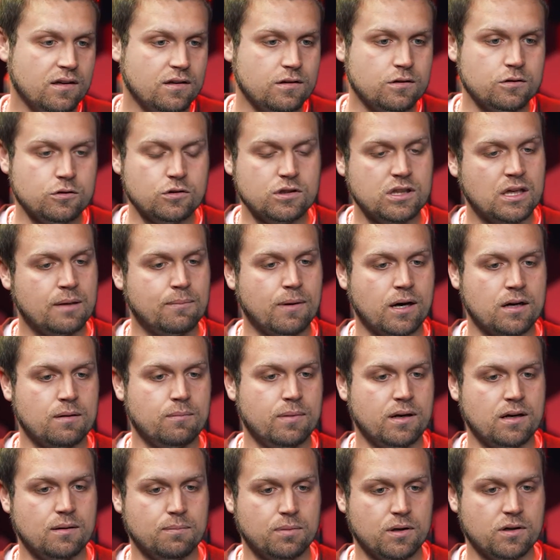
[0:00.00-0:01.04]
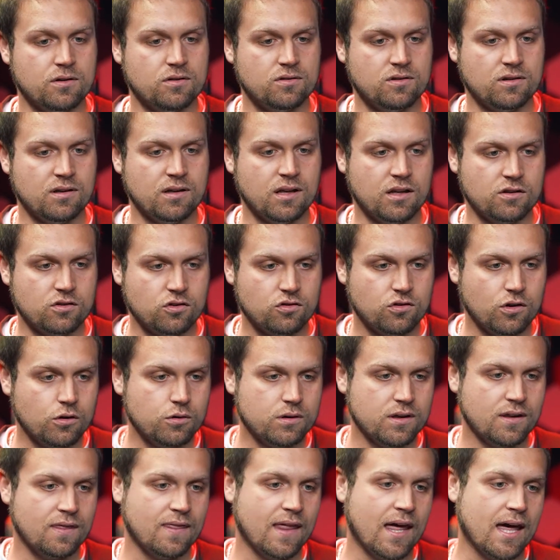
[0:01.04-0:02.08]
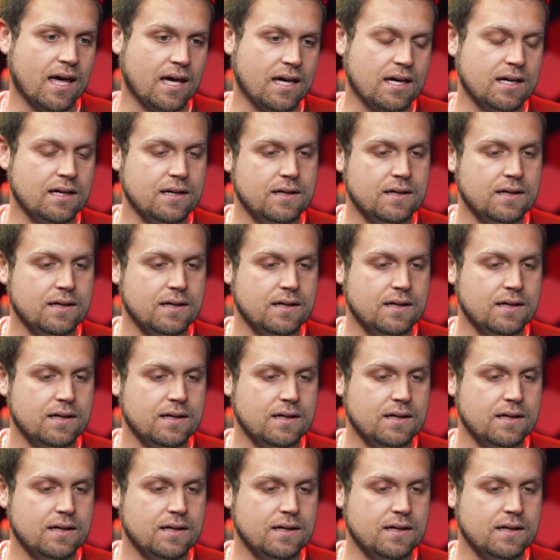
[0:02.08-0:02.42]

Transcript: You came out a better person, and so can they.